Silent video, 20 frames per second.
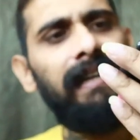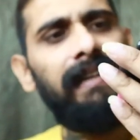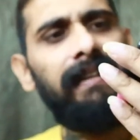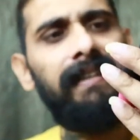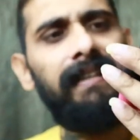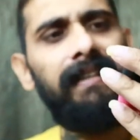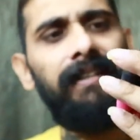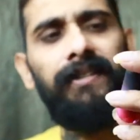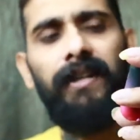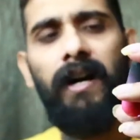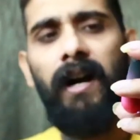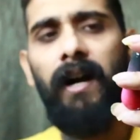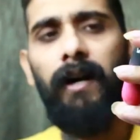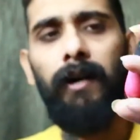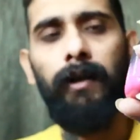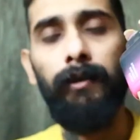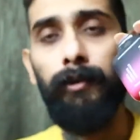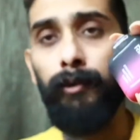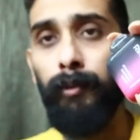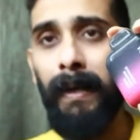these
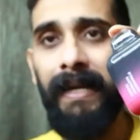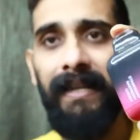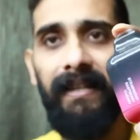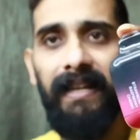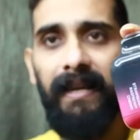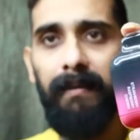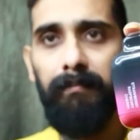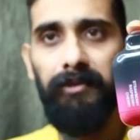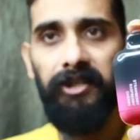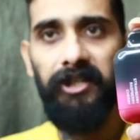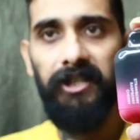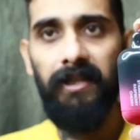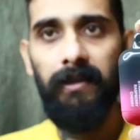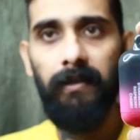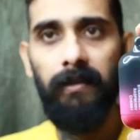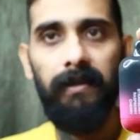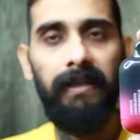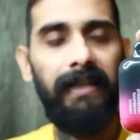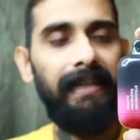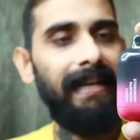are 20 mg.
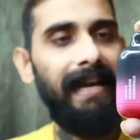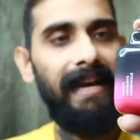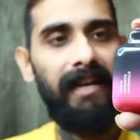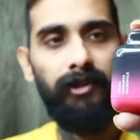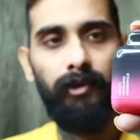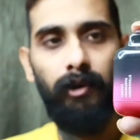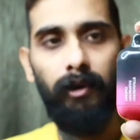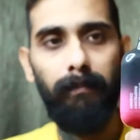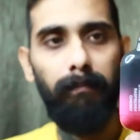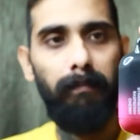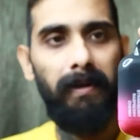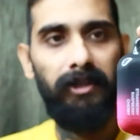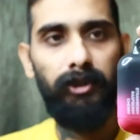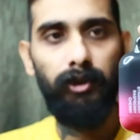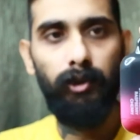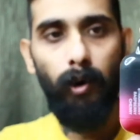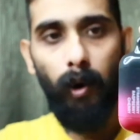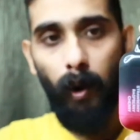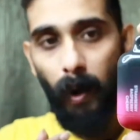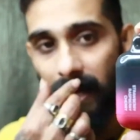It has got mesh
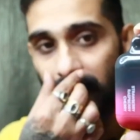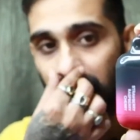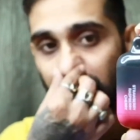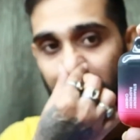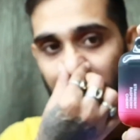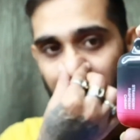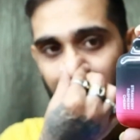coil.